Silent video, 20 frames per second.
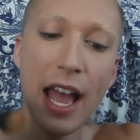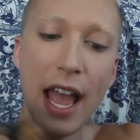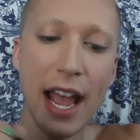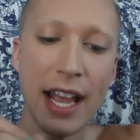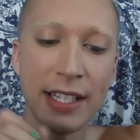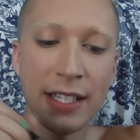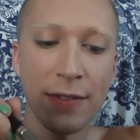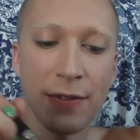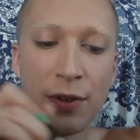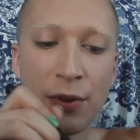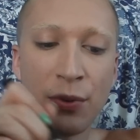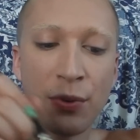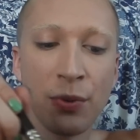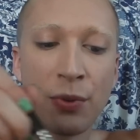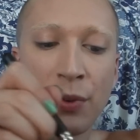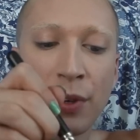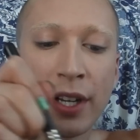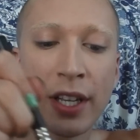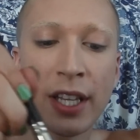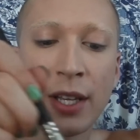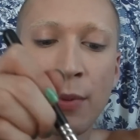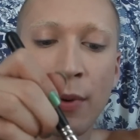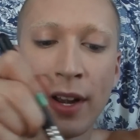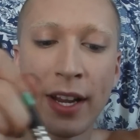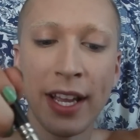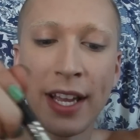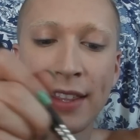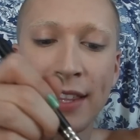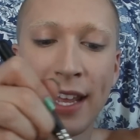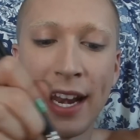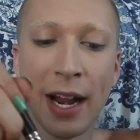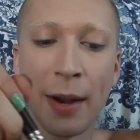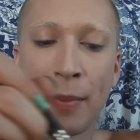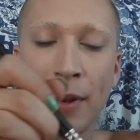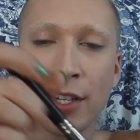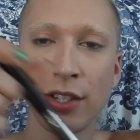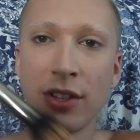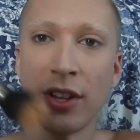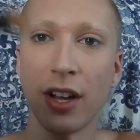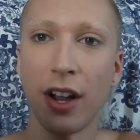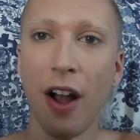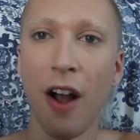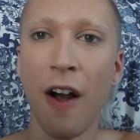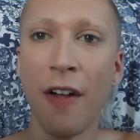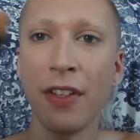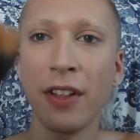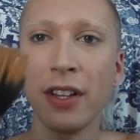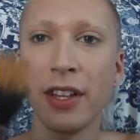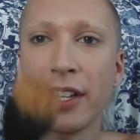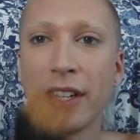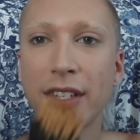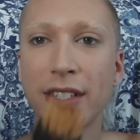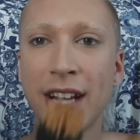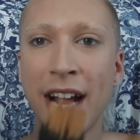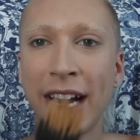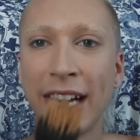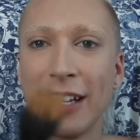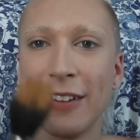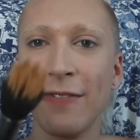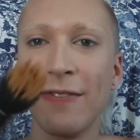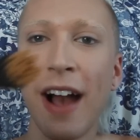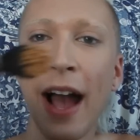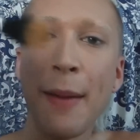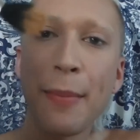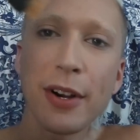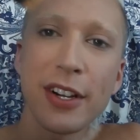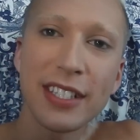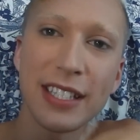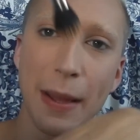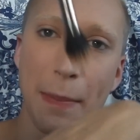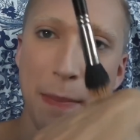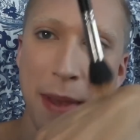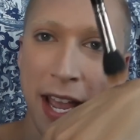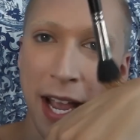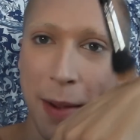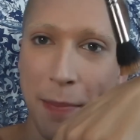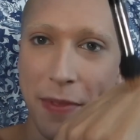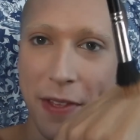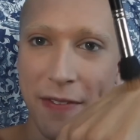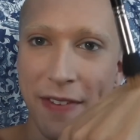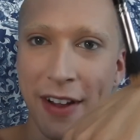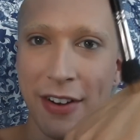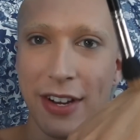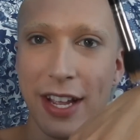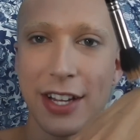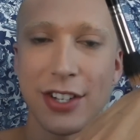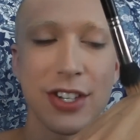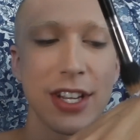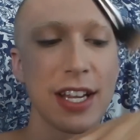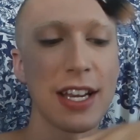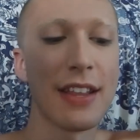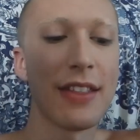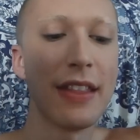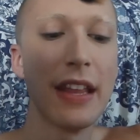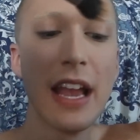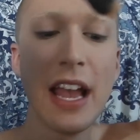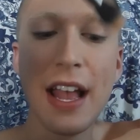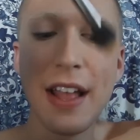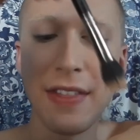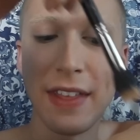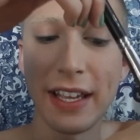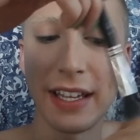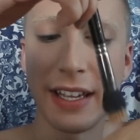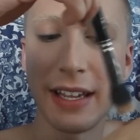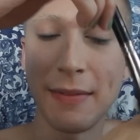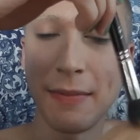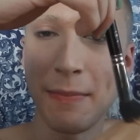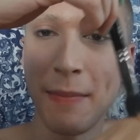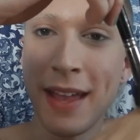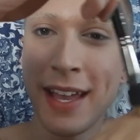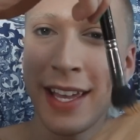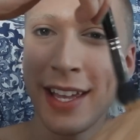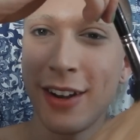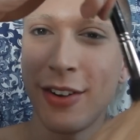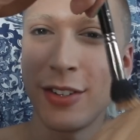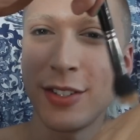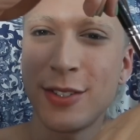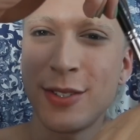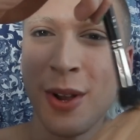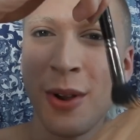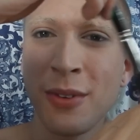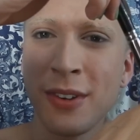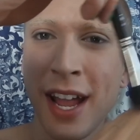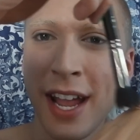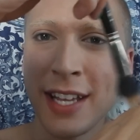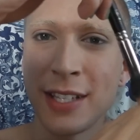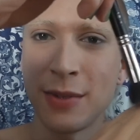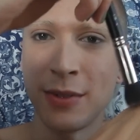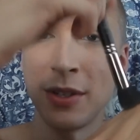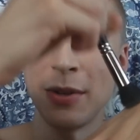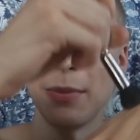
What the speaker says: is if you really want to get that airbrush look, all the little tiny fibers, they pick up the foundation and they make it so nice when